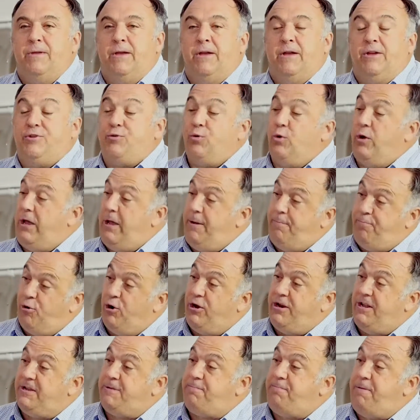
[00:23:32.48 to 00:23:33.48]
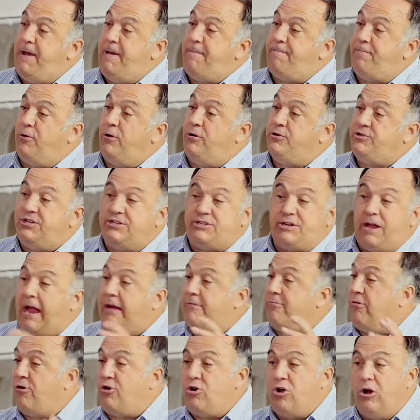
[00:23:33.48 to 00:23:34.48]
So he put his people just
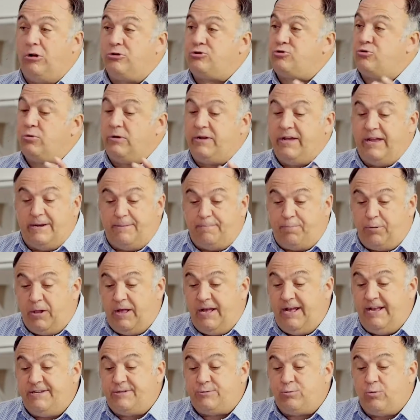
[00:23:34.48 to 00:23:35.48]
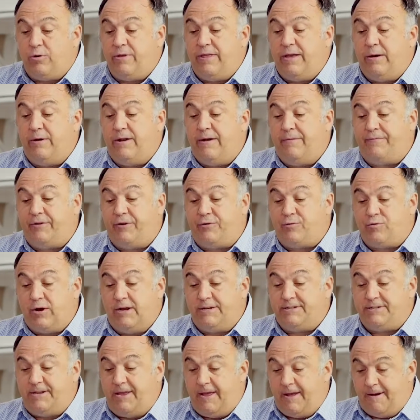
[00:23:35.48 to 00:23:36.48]
agriculturally at a place where they would have to
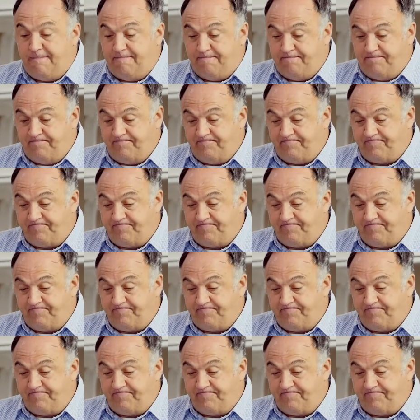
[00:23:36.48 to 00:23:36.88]
trust him.